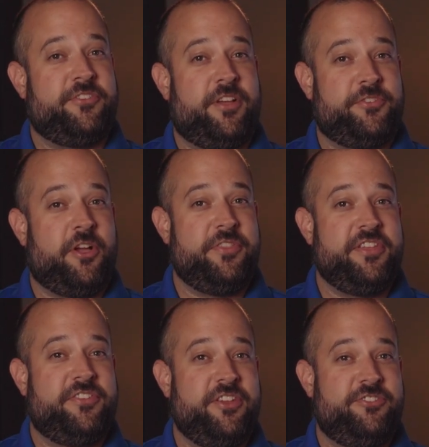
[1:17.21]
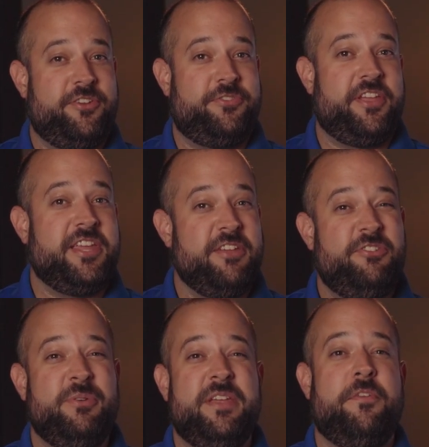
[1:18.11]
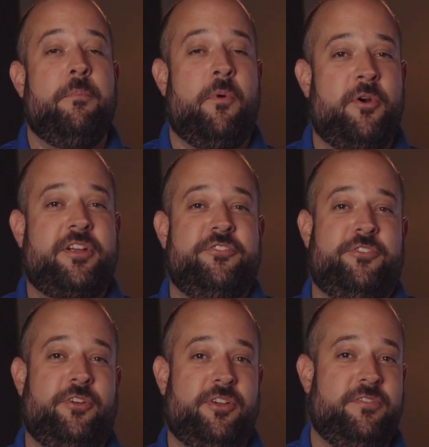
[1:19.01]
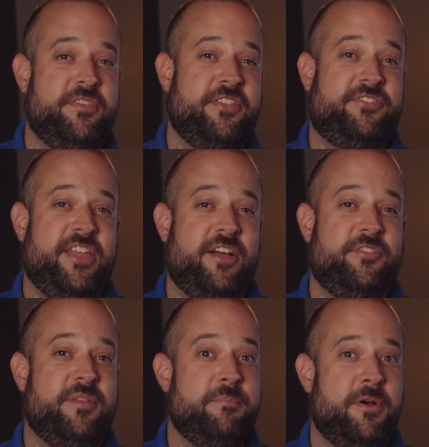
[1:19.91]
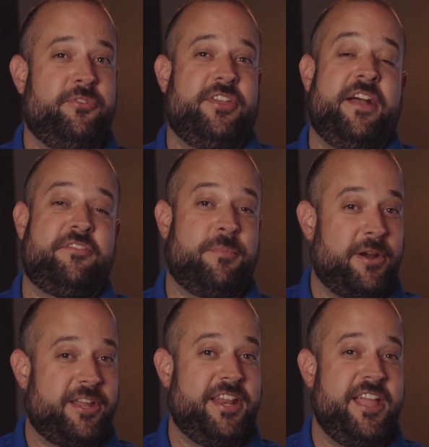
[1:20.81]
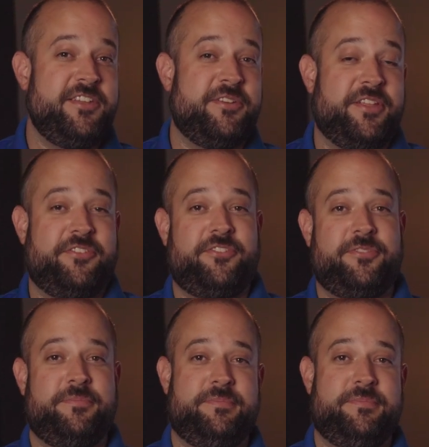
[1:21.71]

solves all these issues and gives you even more control over the sound than most aftermarket head units.